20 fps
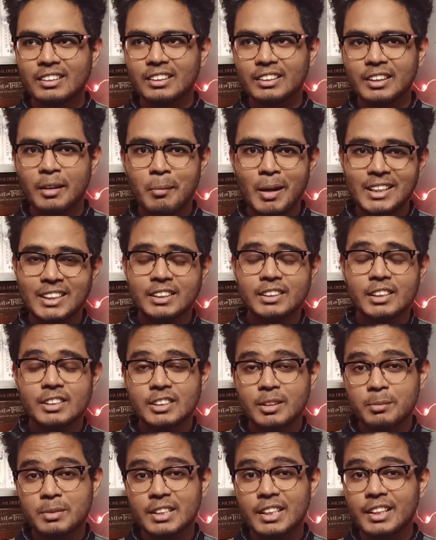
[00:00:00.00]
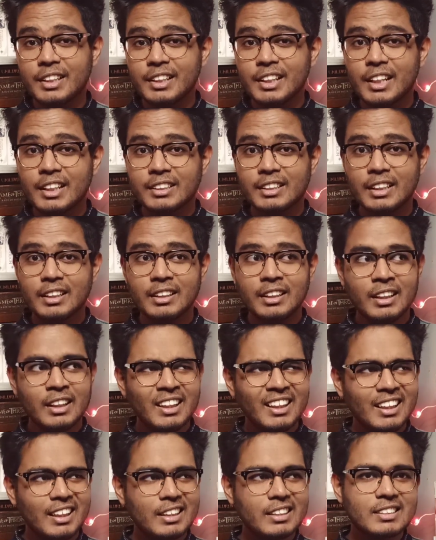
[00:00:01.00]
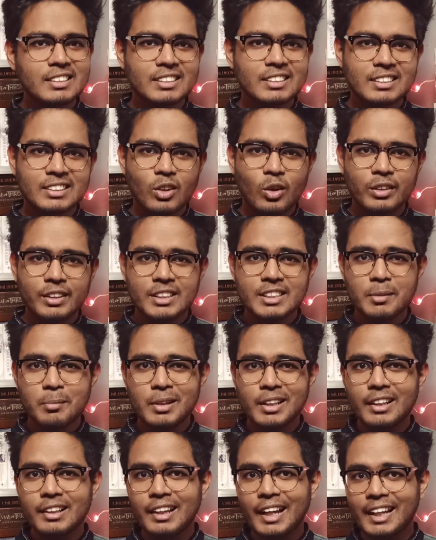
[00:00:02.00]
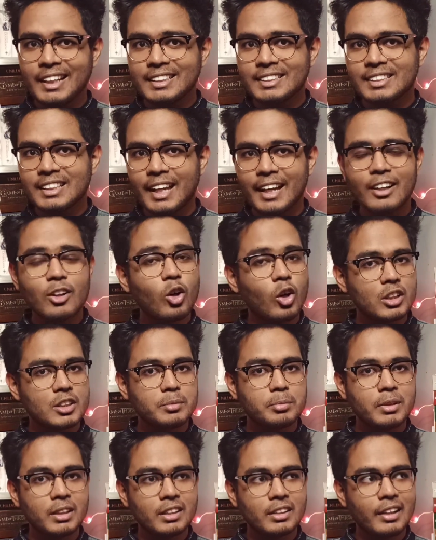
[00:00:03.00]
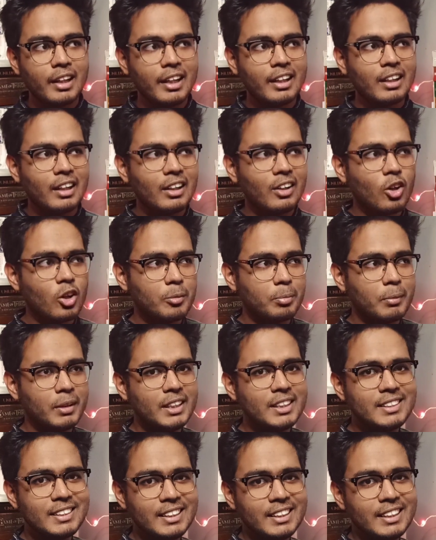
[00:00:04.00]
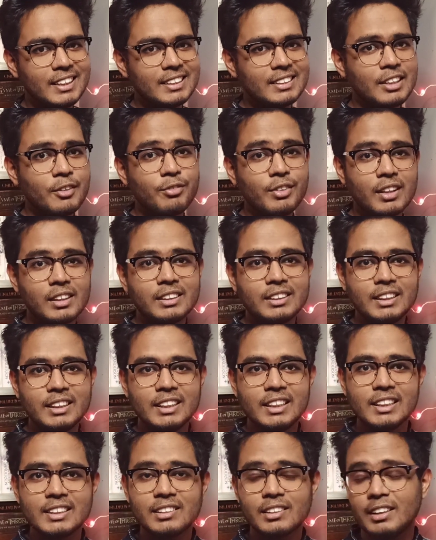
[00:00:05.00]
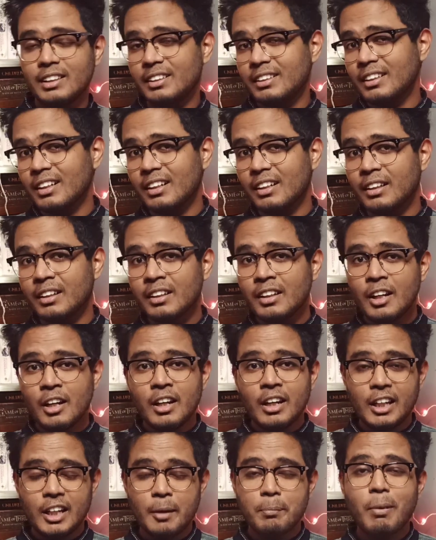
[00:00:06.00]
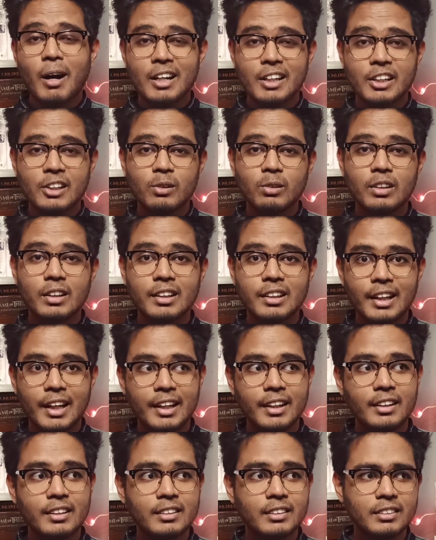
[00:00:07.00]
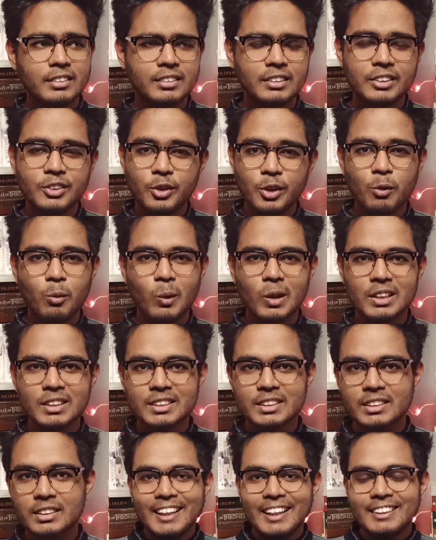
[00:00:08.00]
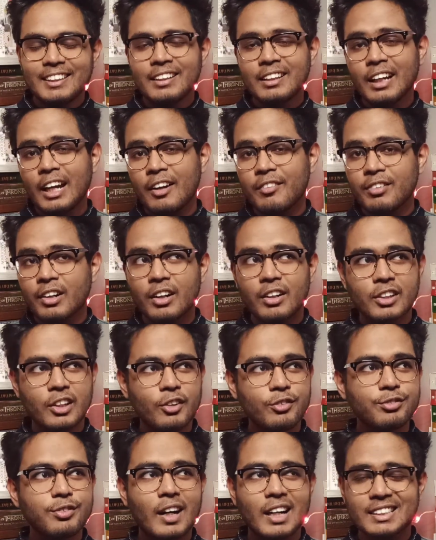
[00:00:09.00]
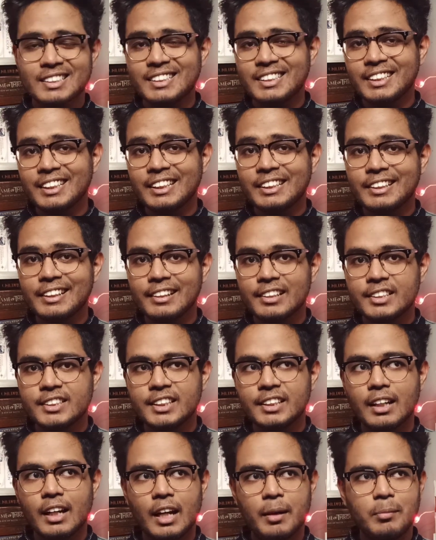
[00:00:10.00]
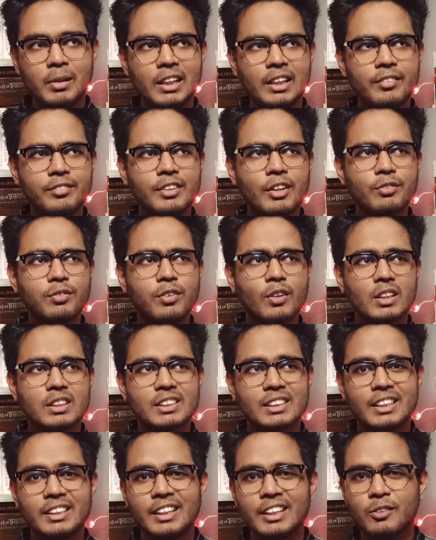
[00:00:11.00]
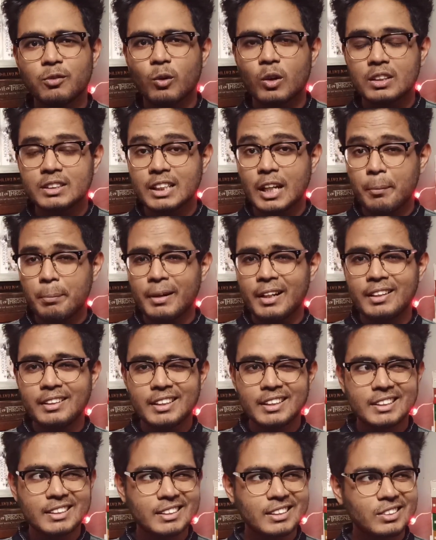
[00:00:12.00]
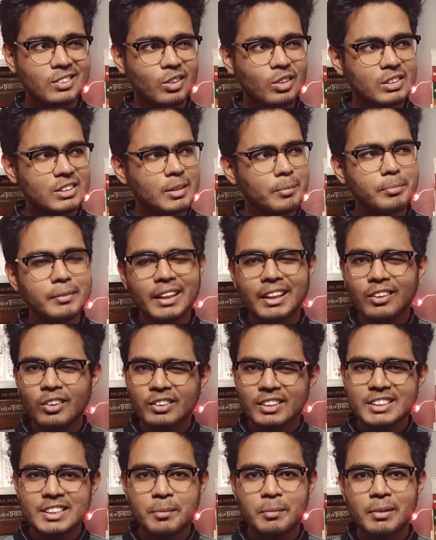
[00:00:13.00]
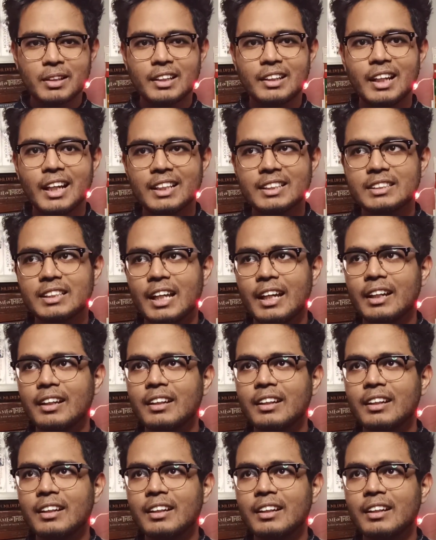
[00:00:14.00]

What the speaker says: The magic systems he created is on the similar lines like Cosmere, many series, different series in a particular universe. I think I have heard of Farsi trilogy. I believe the first in it was Apprentice or something on the similar lines.